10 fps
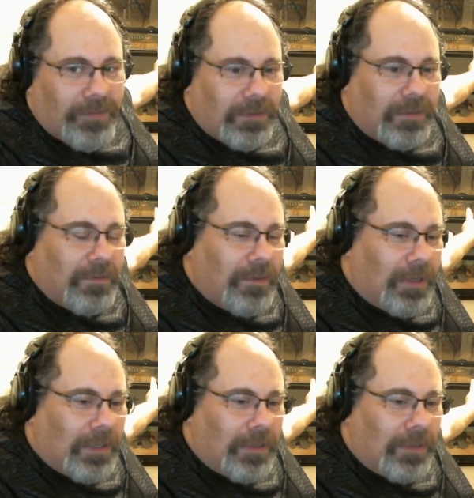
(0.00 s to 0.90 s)
it,
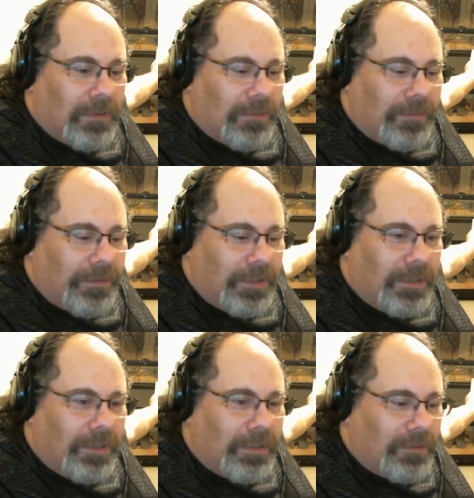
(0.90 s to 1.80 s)

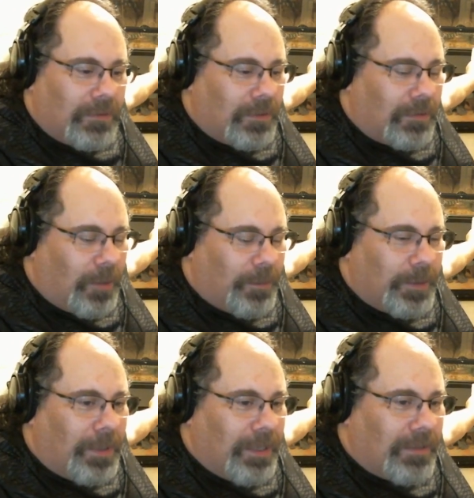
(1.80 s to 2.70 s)
the
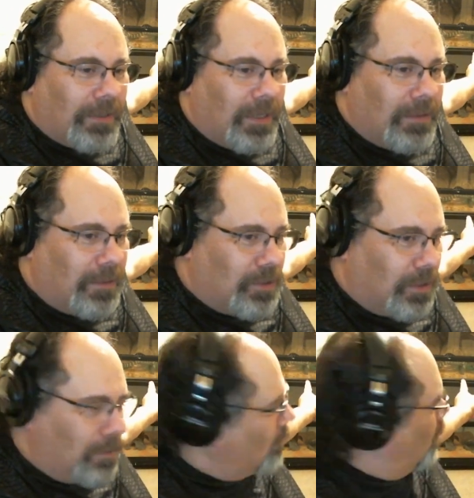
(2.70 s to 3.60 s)
carpet python, the
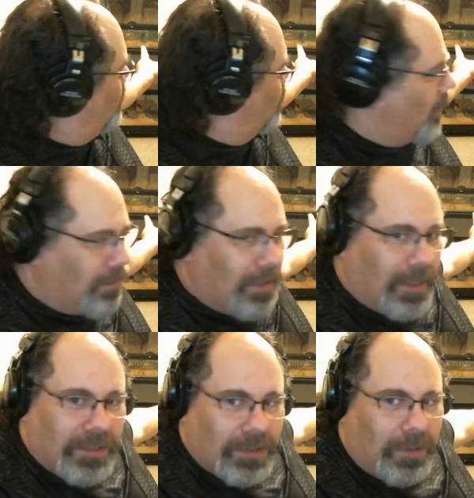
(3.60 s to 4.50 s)
jungle carpet
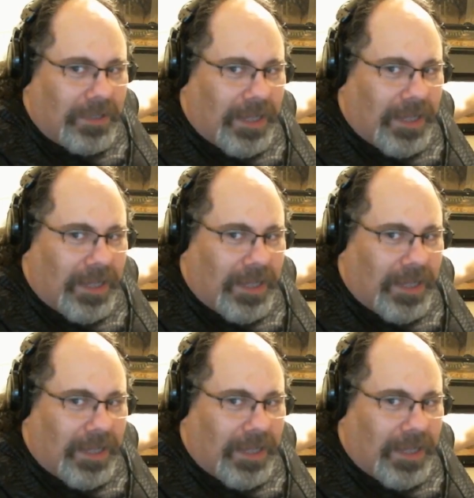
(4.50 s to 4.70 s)
python, is called